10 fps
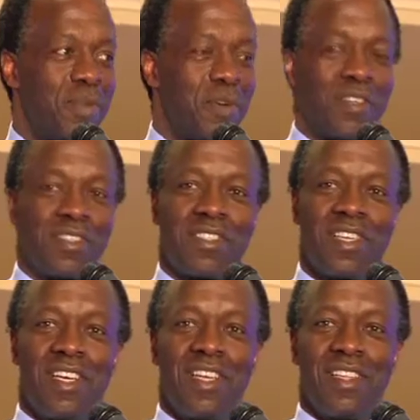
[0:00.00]
because
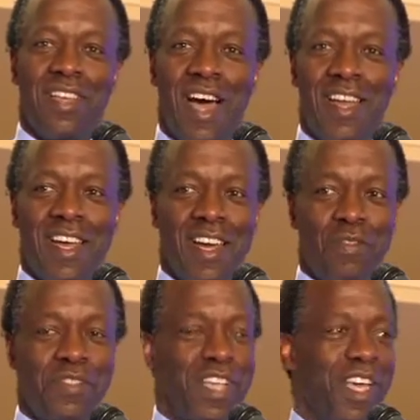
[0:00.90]
the
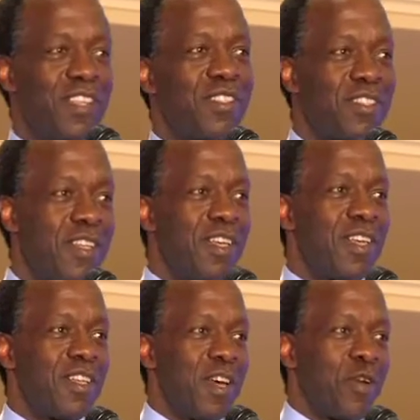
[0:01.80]
NRF says
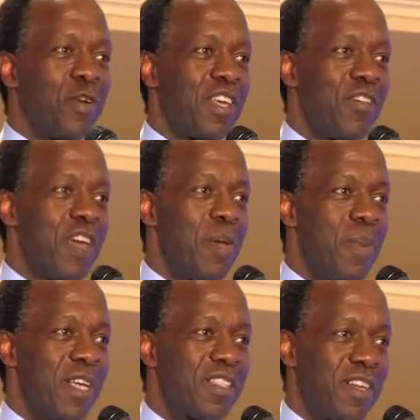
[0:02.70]
they're going to give you a
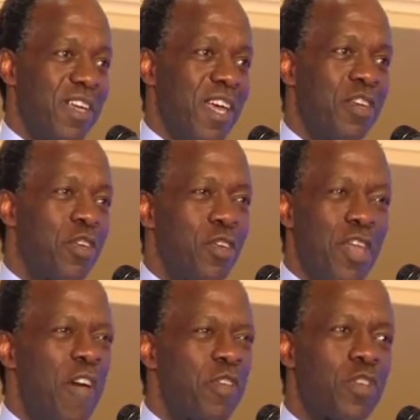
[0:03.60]
bursary, and you
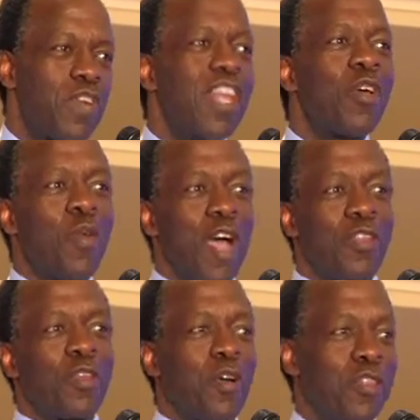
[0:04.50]
haven't really
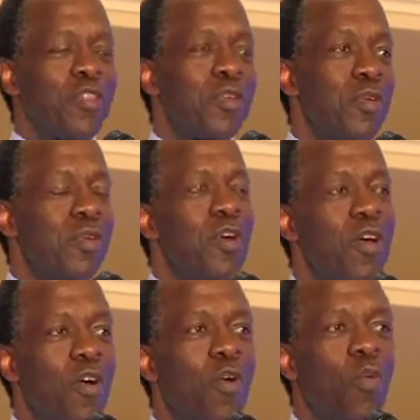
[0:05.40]
quite thought through
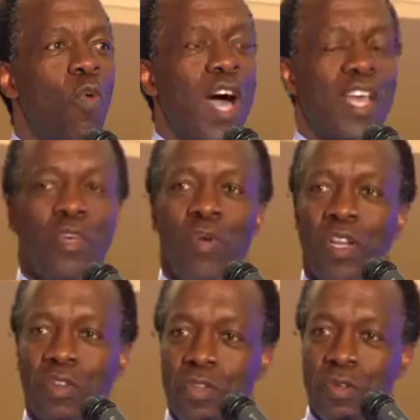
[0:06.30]
why you
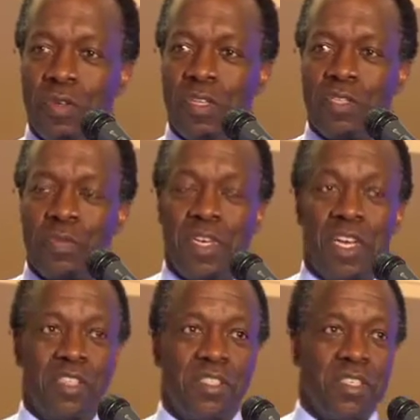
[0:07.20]
want to do this
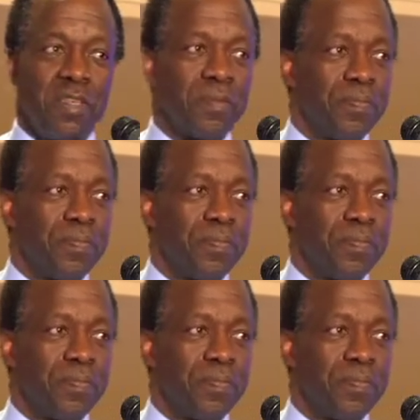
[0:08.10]
PhD.